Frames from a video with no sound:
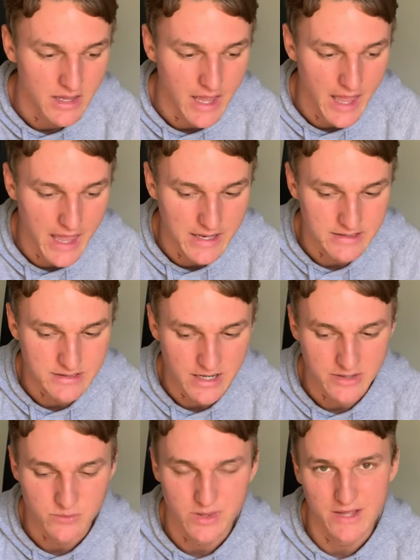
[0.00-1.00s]
and I
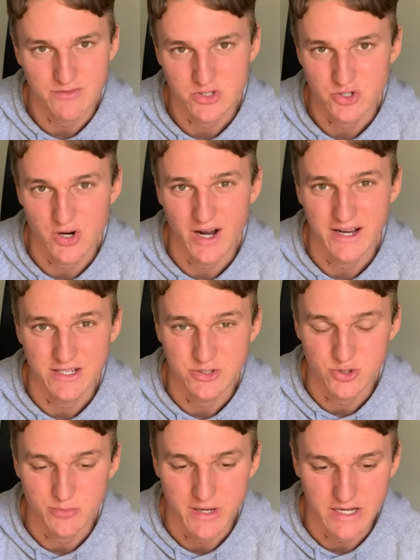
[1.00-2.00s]
didn't really have to try to
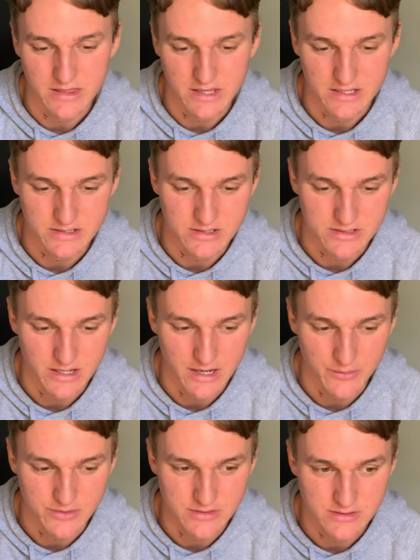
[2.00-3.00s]
do many things because I
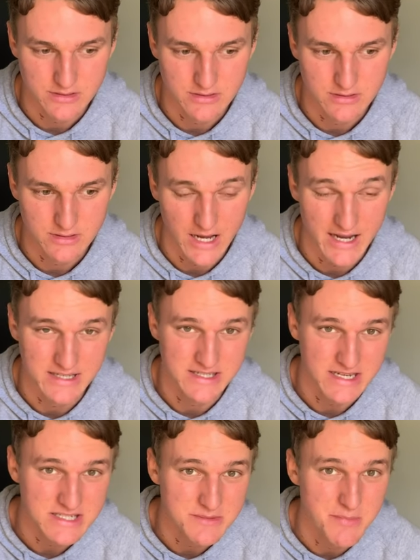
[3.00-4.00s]
had a
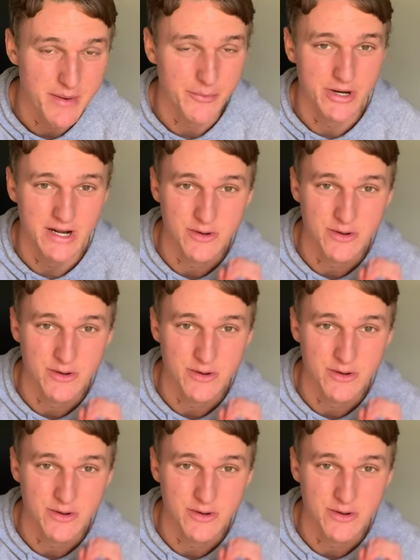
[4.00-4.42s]
decent memory and I